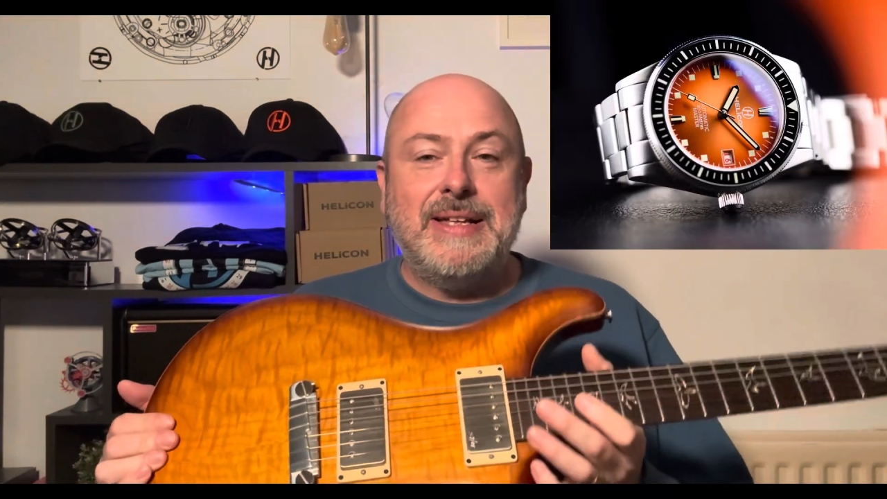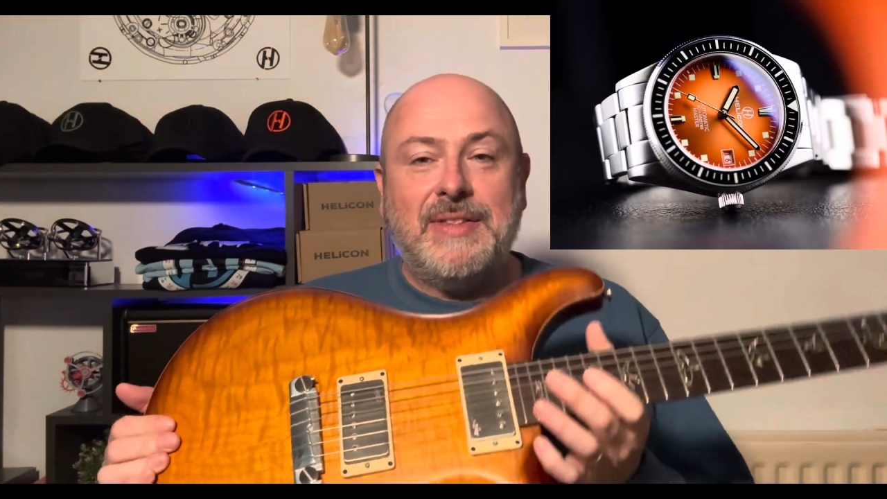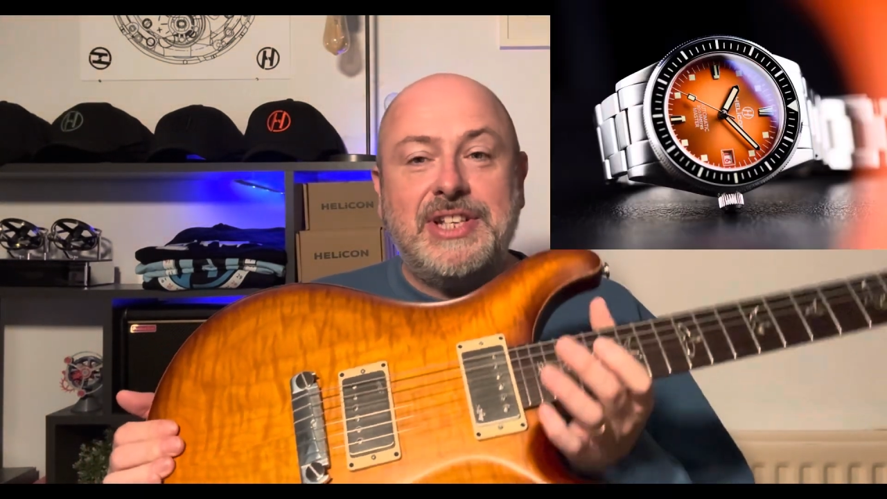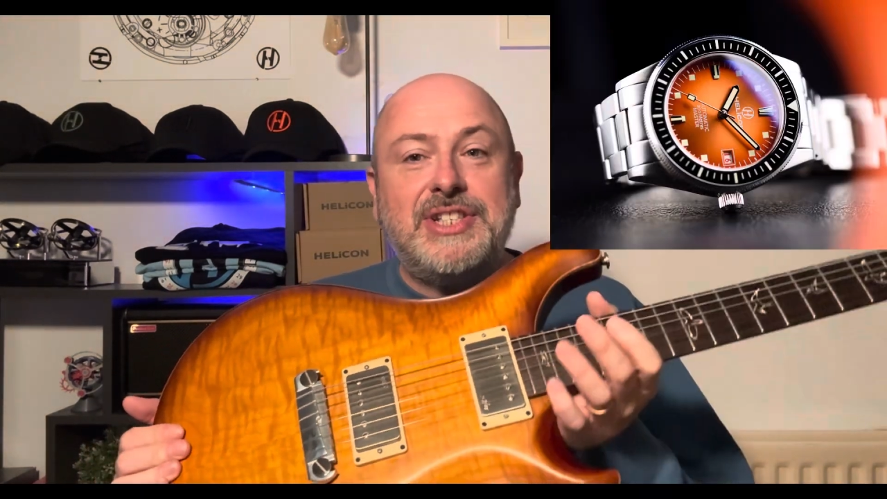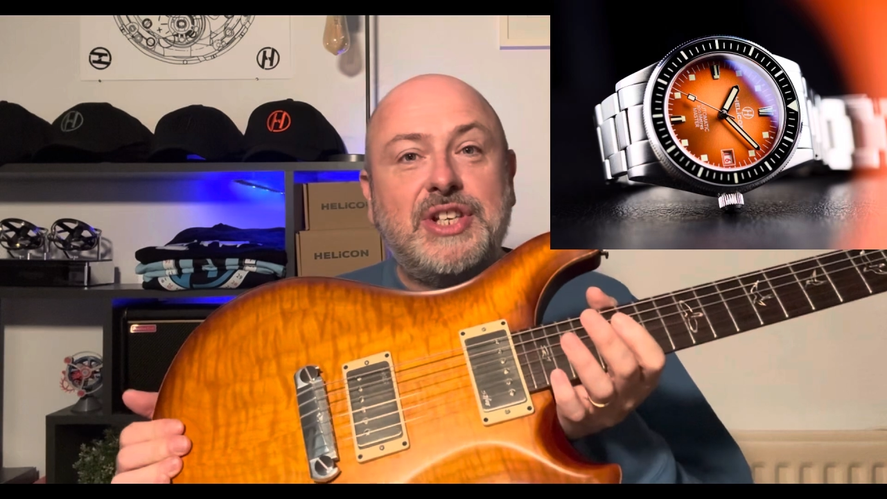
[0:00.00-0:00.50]

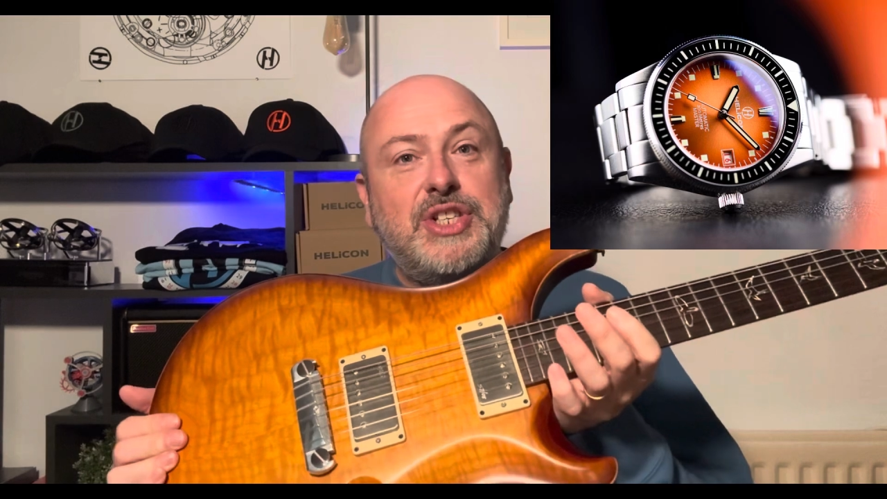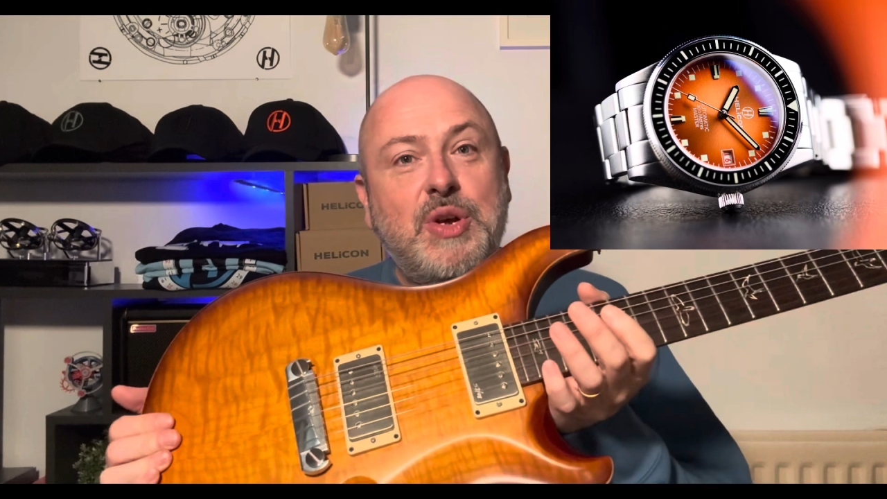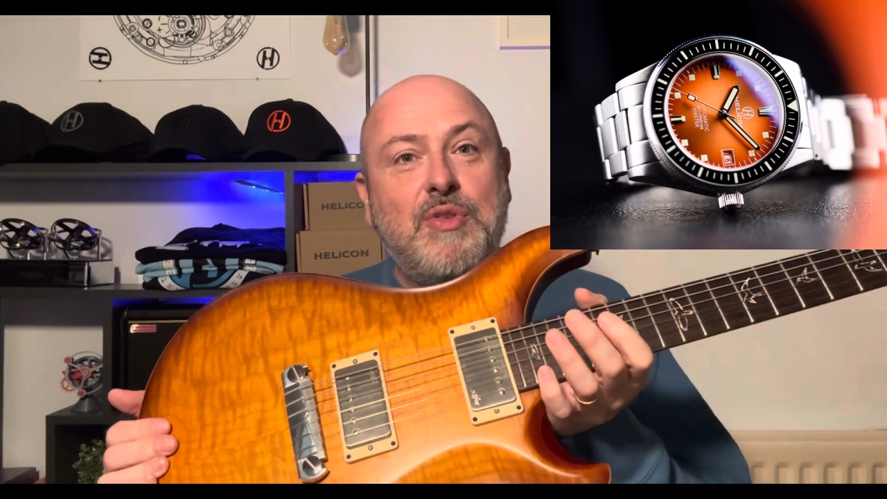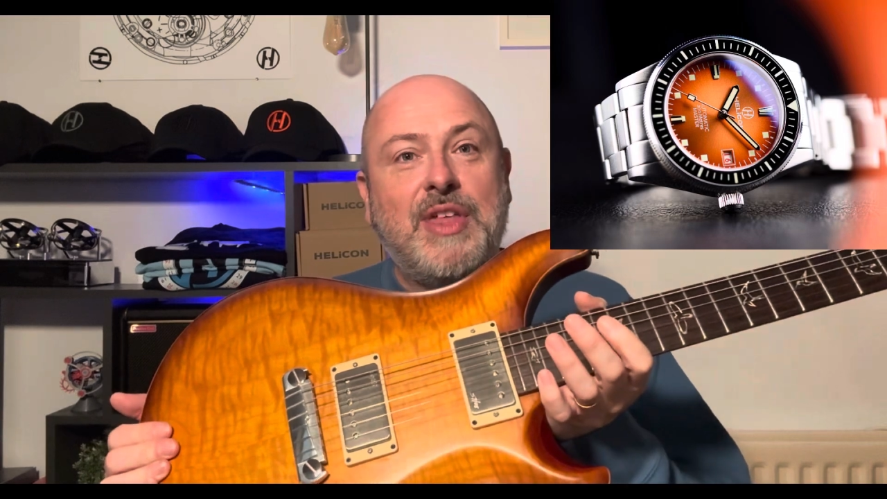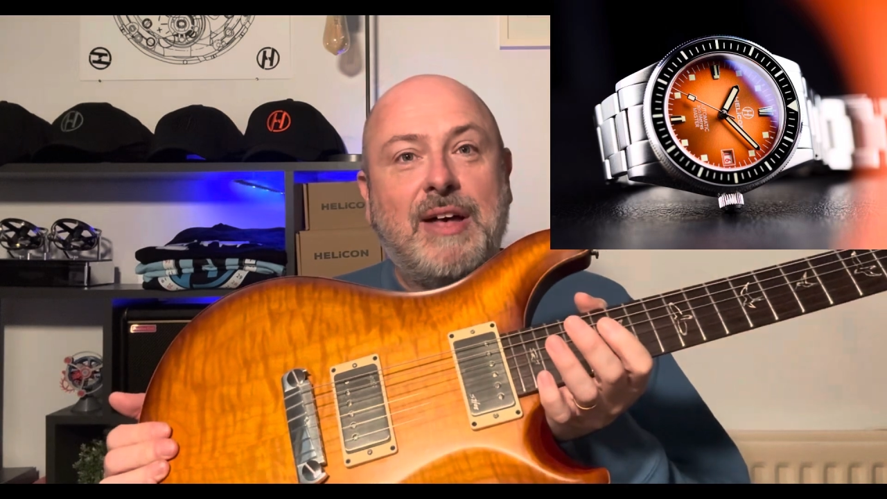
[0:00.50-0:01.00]
This is a
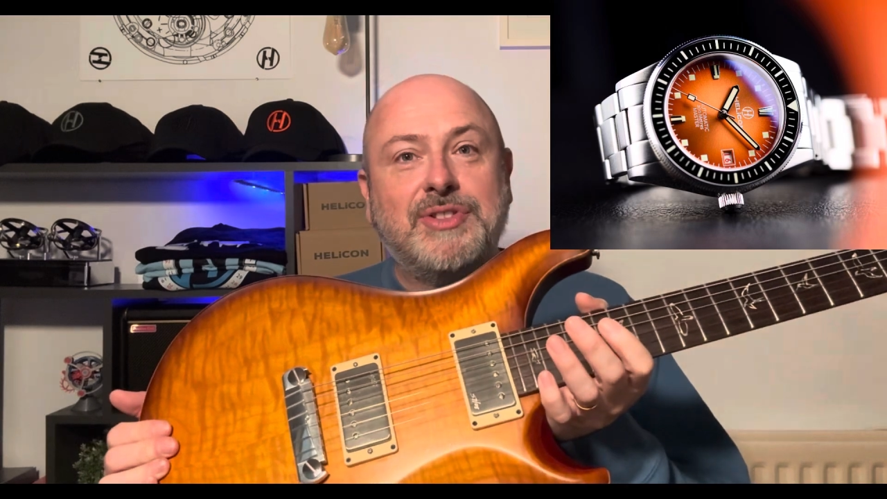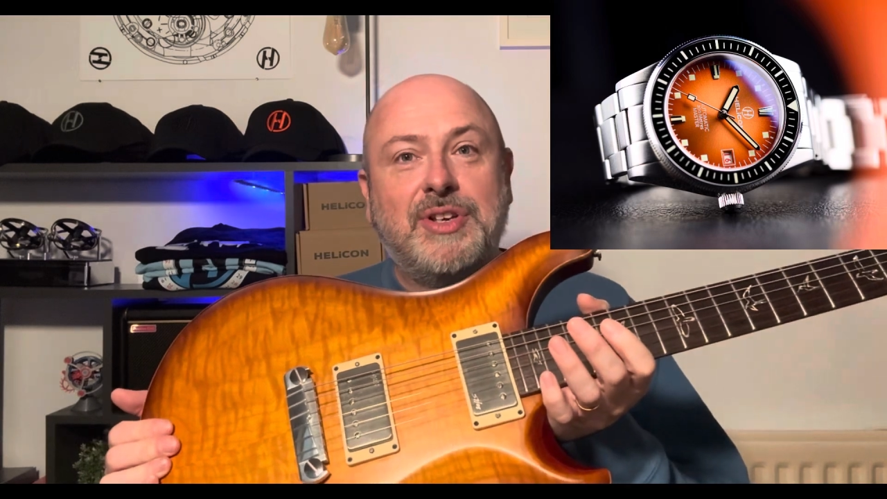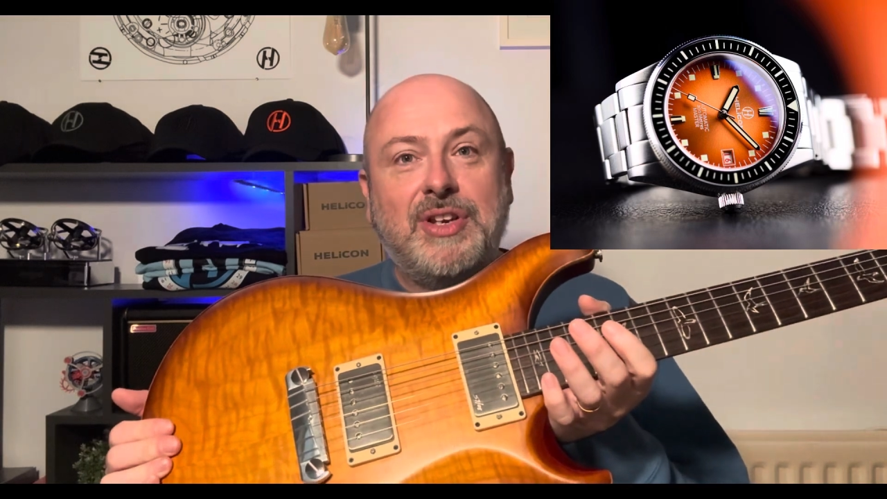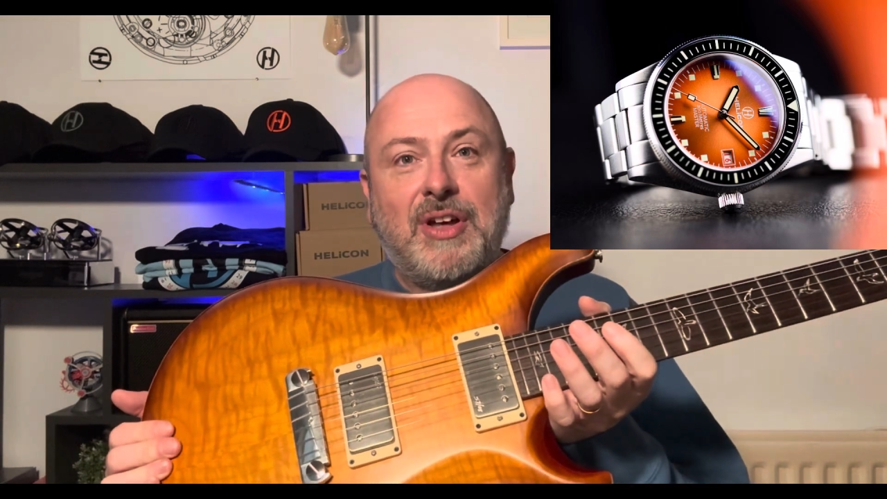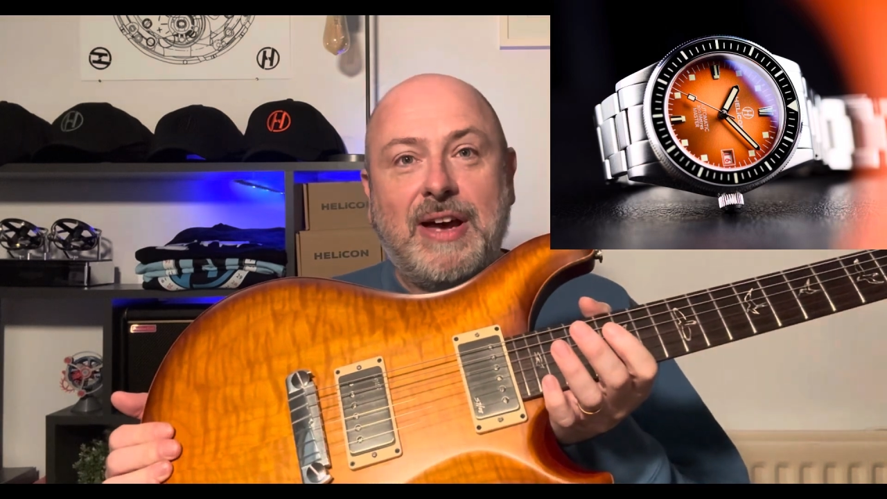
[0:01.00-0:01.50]

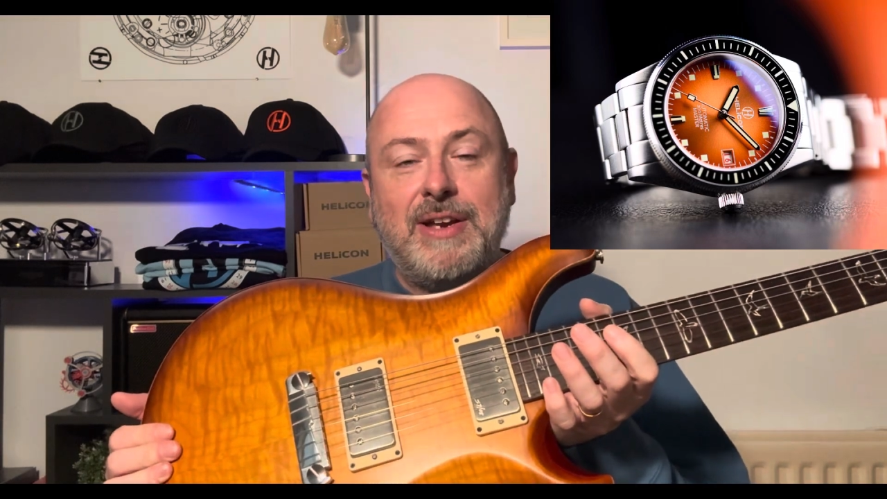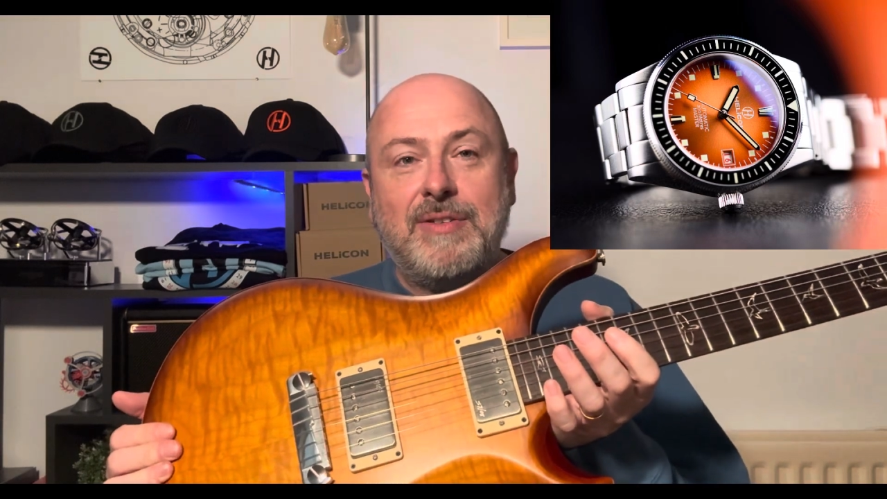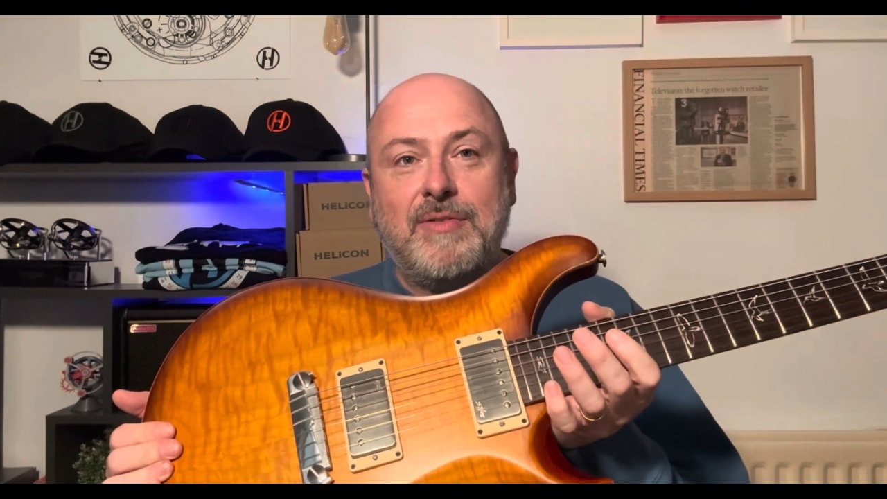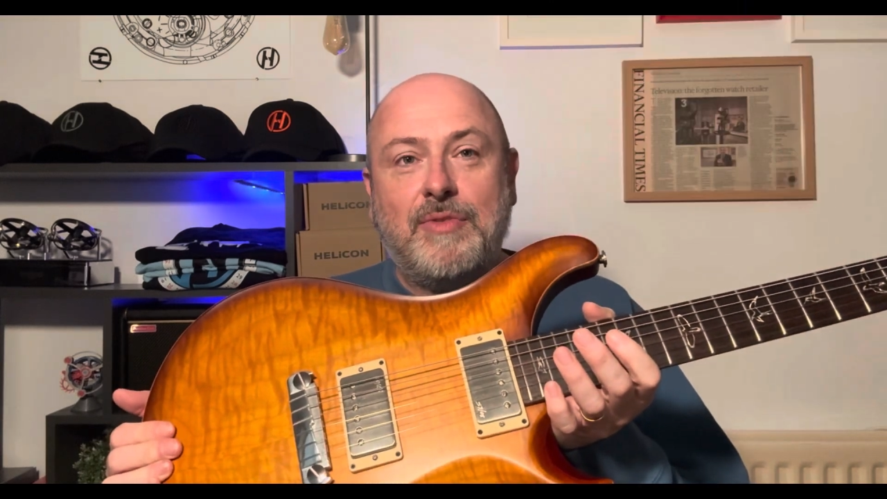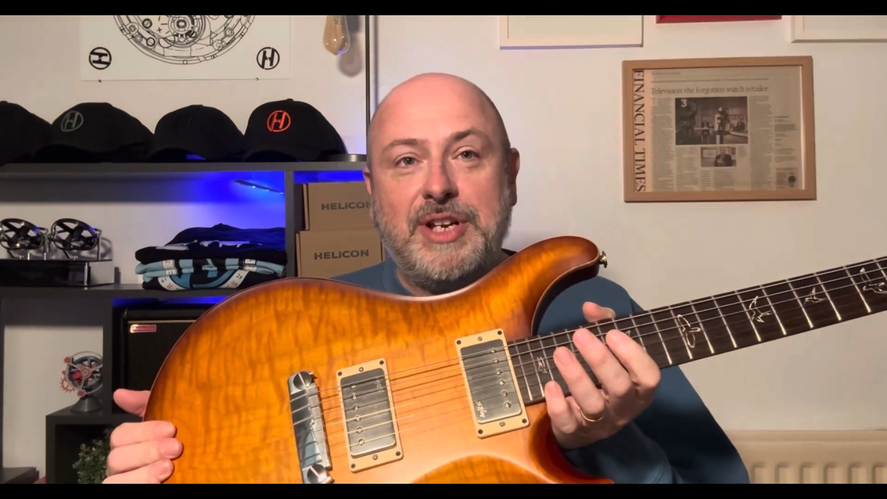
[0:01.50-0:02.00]
2009